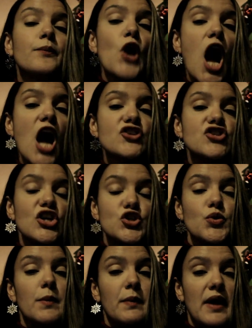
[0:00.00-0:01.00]
project
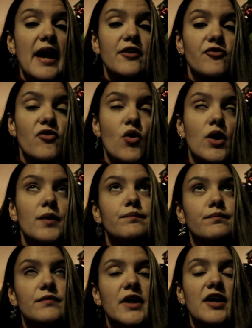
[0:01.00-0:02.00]
you're applying for,
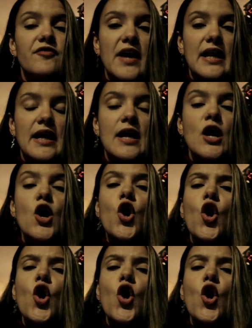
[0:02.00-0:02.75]
if any,